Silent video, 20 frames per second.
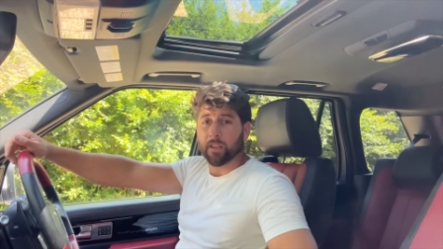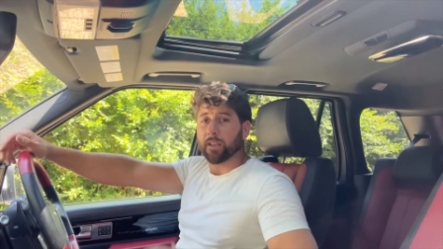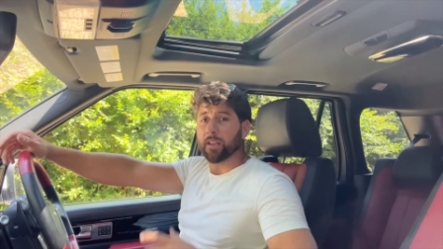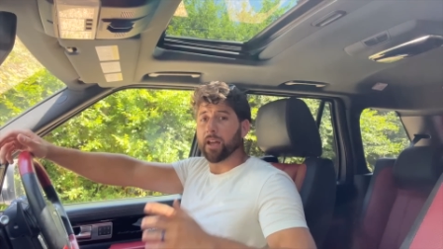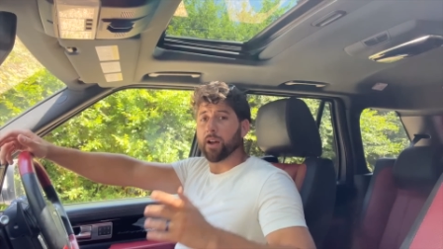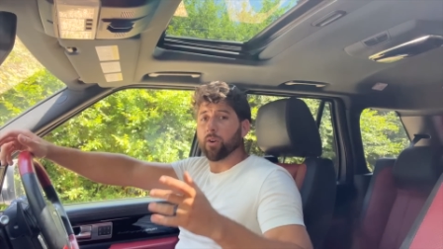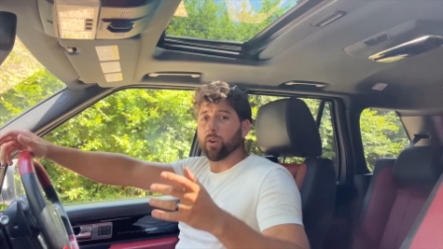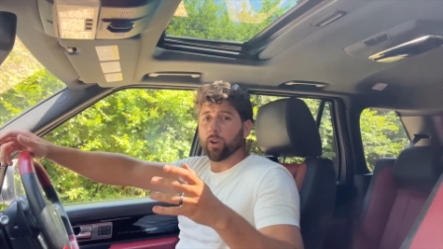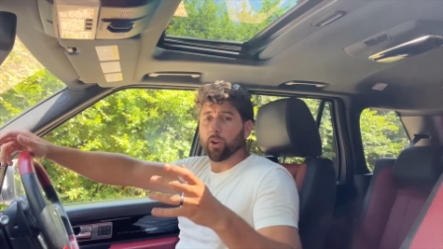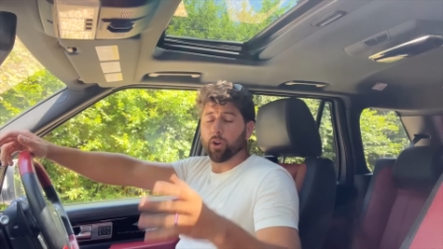
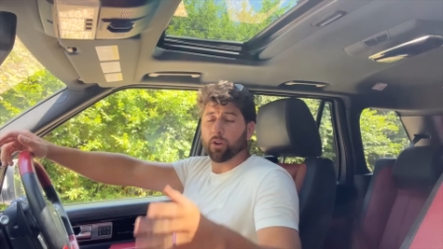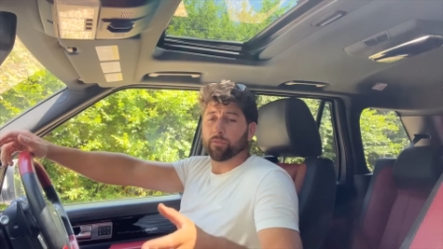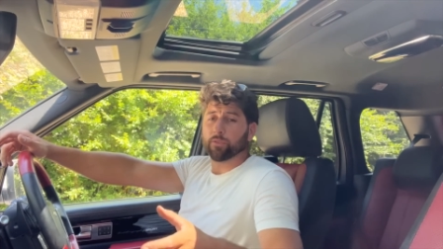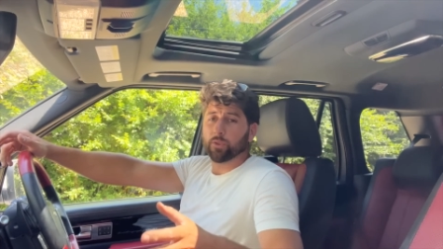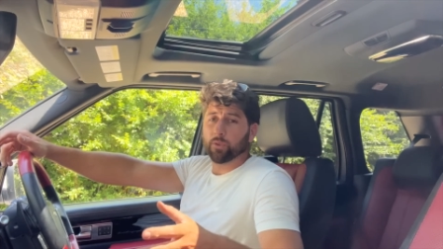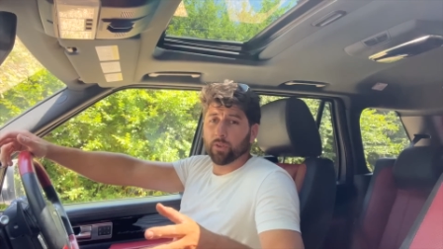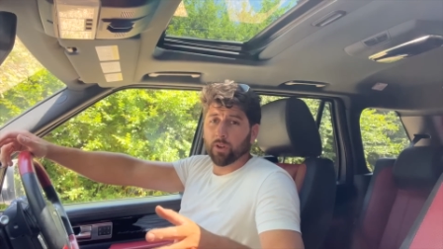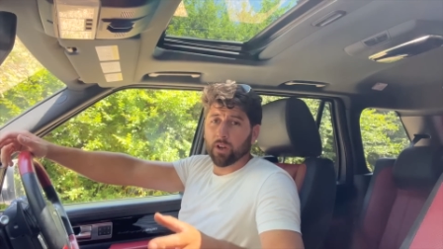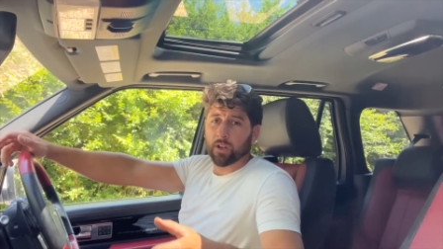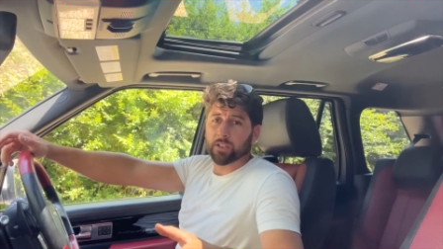Now a lot of
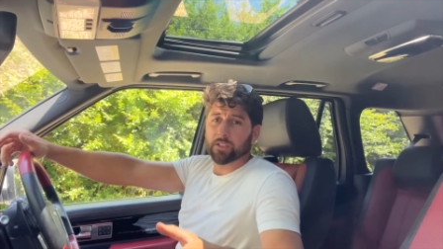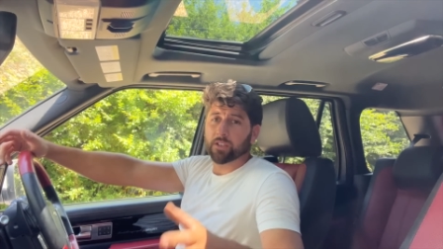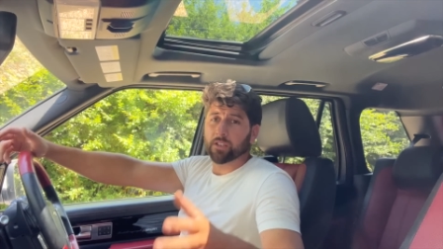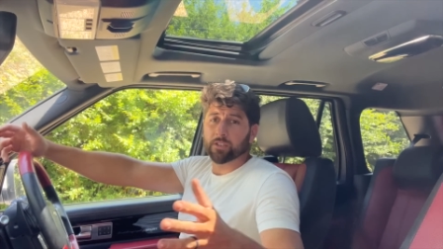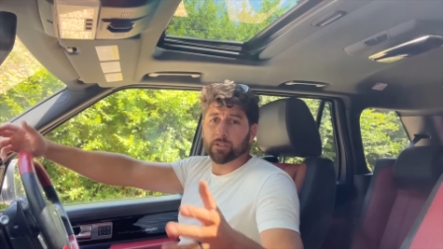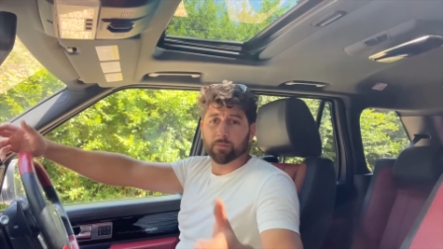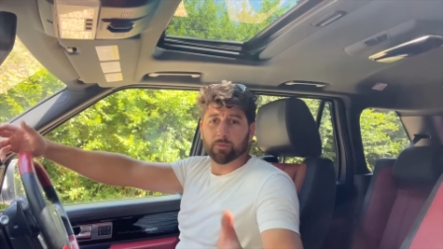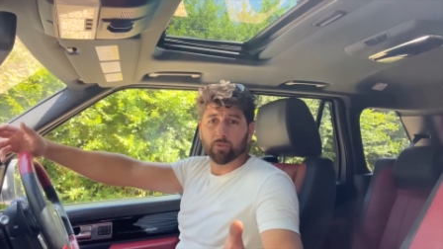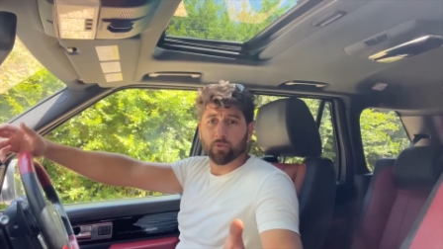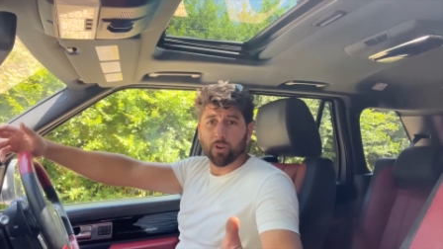you guys are
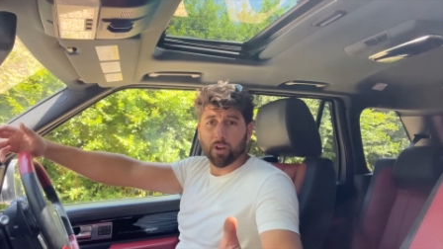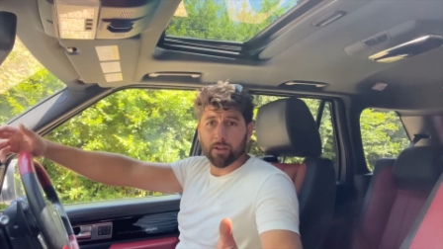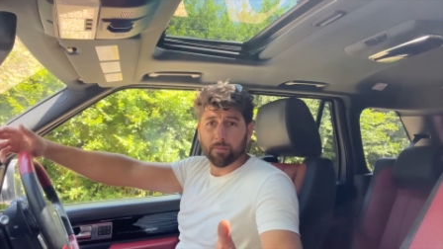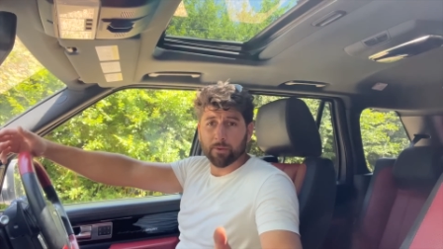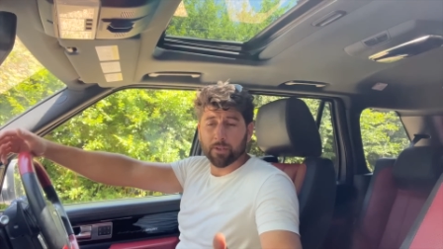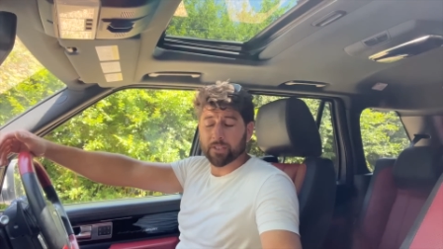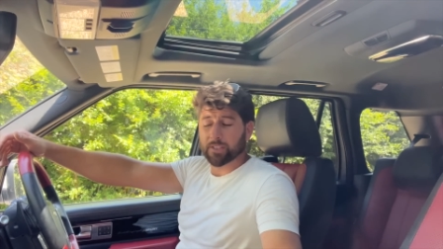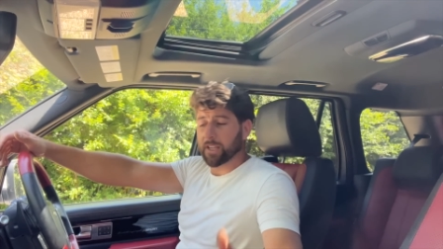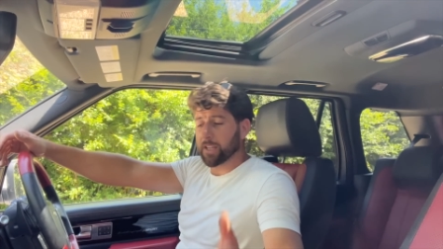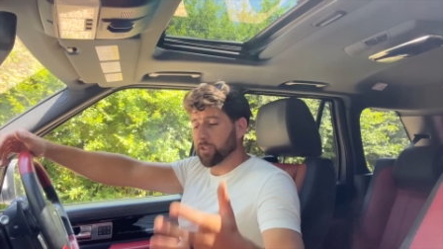
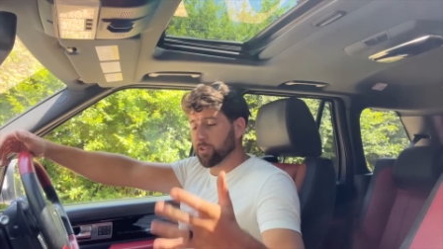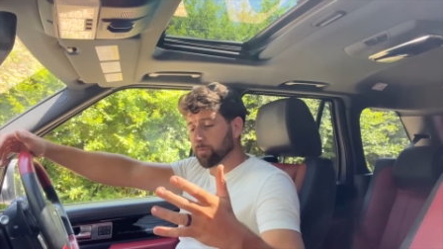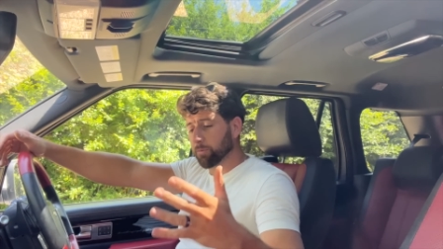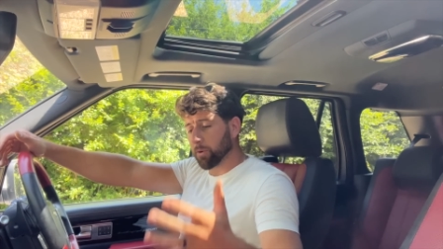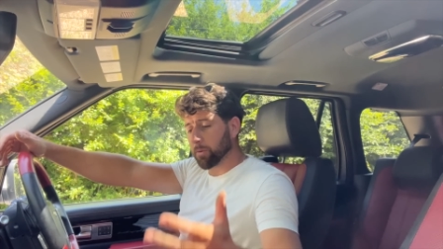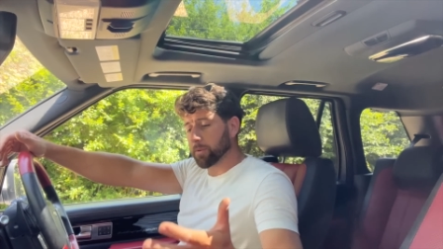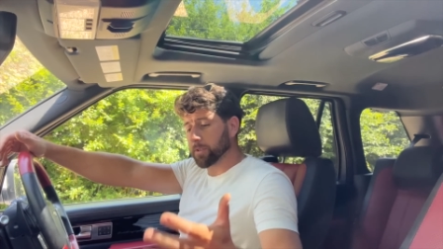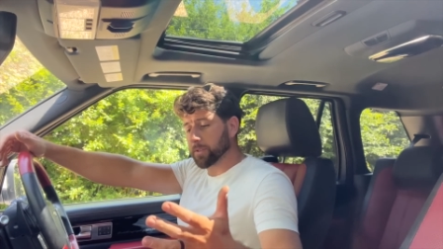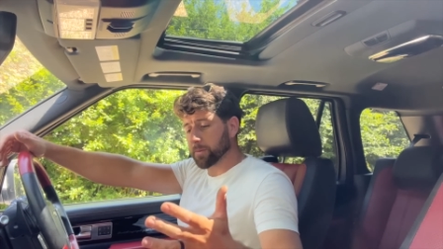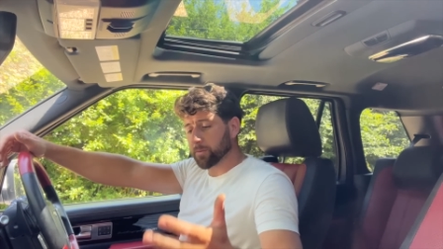subscribers and you've
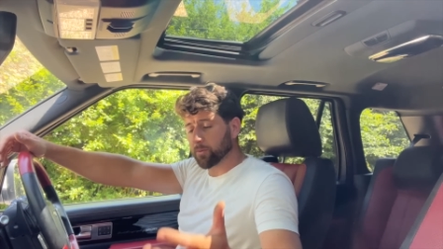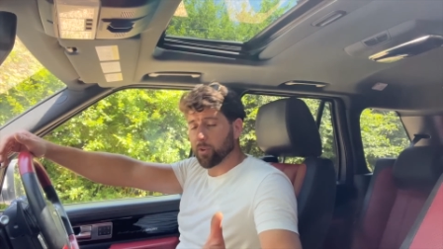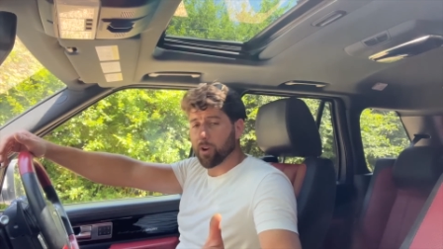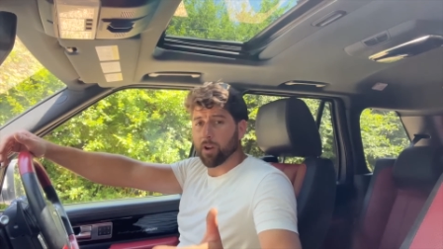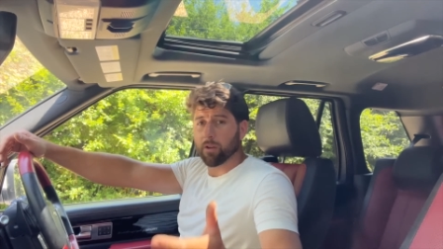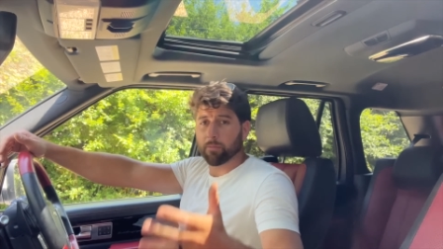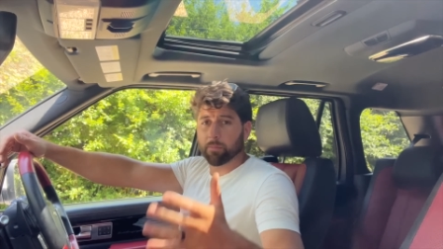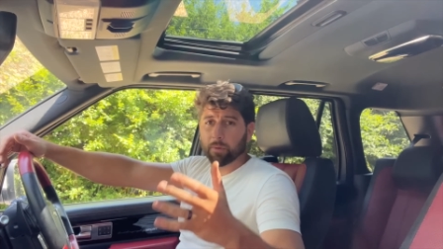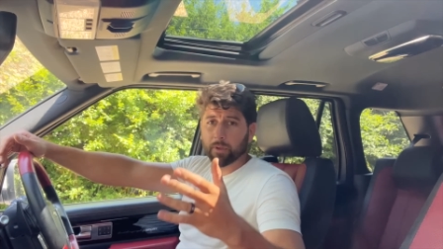probably subscribed